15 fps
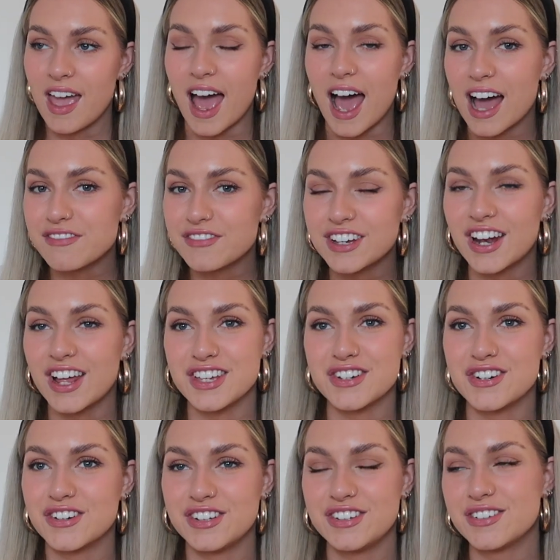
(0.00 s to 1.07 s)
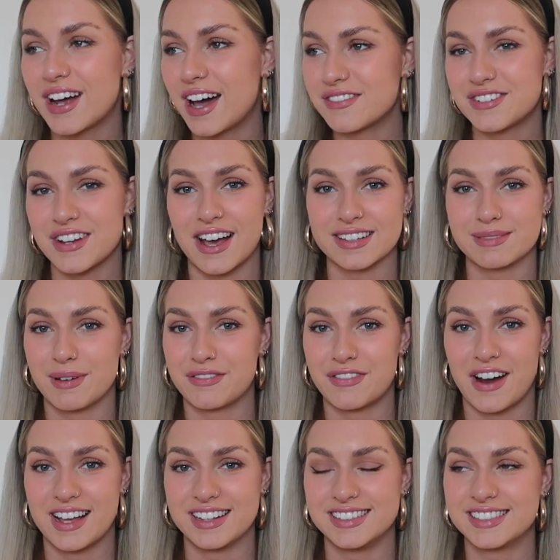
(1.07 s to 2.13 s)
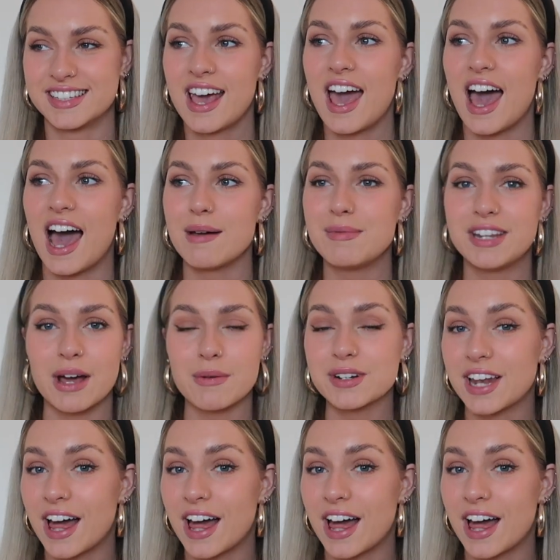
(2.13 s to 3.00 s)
I feel like you'd have to ask my friends. I mean, I would